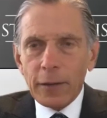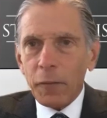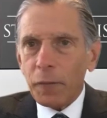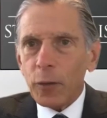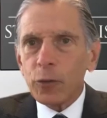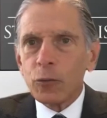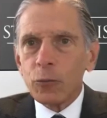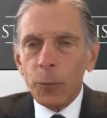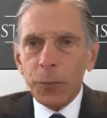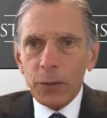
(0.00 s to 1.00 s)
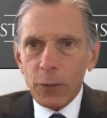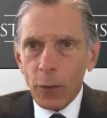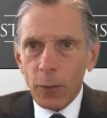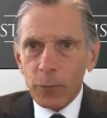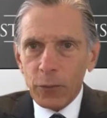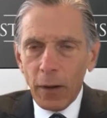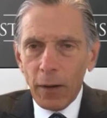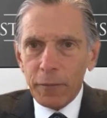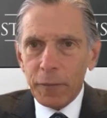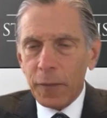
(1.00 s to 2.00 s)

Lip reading: diverse group in terms of